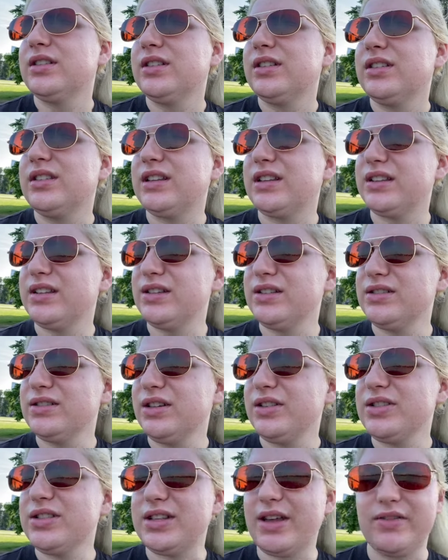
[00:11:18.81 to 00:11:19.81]
6 years,
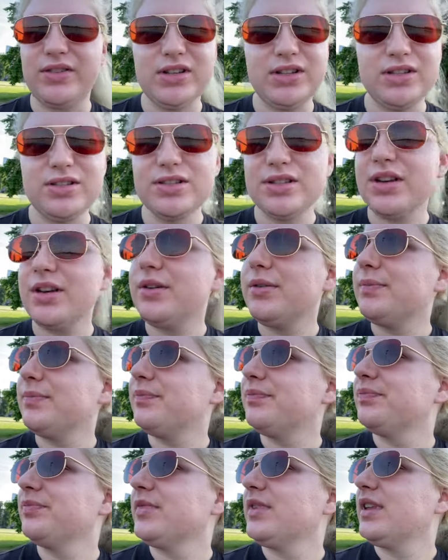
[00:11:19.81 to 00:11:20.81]
7 years ago.
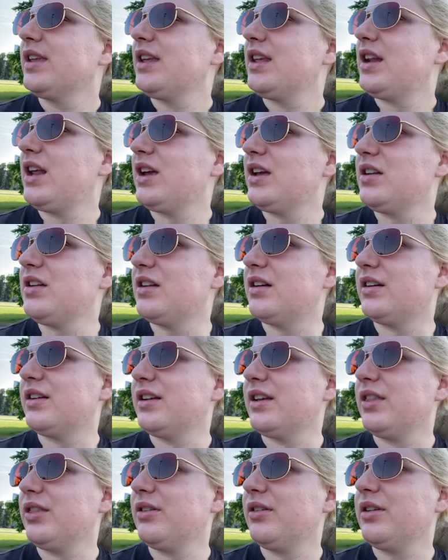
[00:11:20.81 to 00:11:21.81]
And I could not
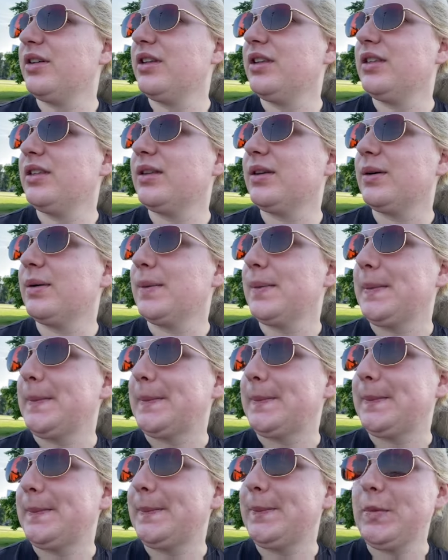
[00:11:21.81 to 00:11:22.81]
get through it, so
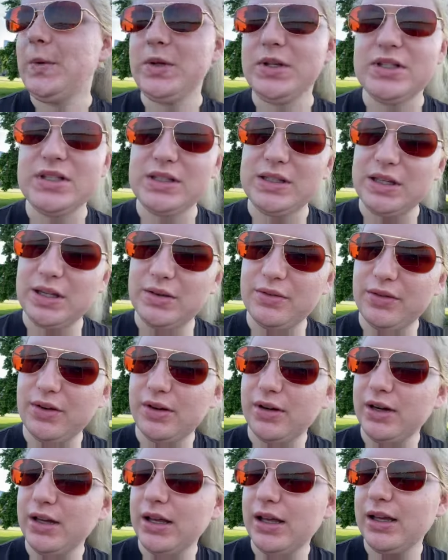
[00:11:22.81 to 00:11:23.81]
we'll see how
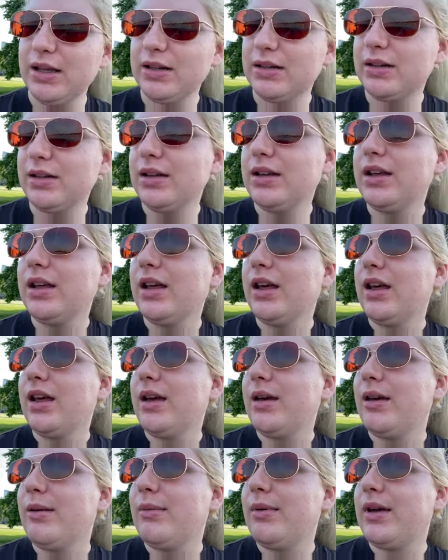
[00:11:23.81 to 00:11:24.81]
far I get.
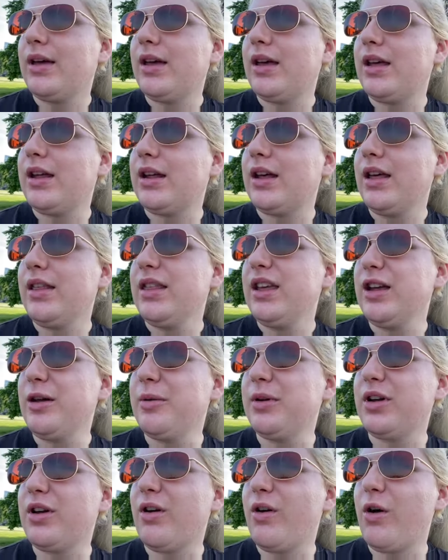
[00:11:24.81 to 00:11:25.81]
I think I'm
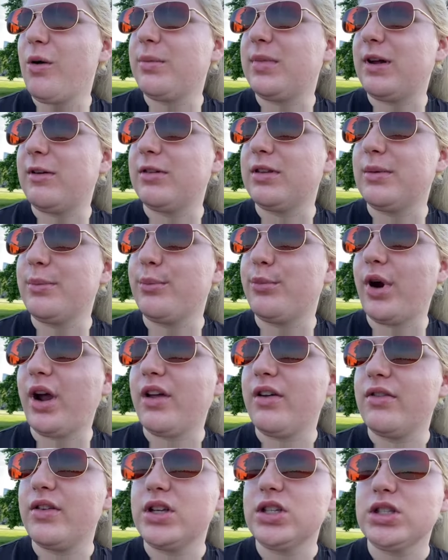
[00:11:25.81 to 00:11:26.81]
gonna go home and have some
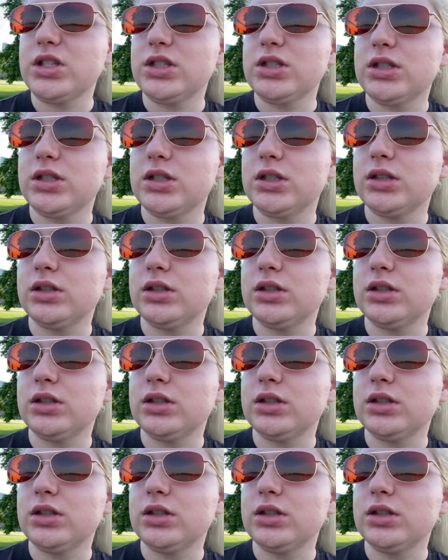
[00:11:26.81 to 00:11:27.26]
breakfast.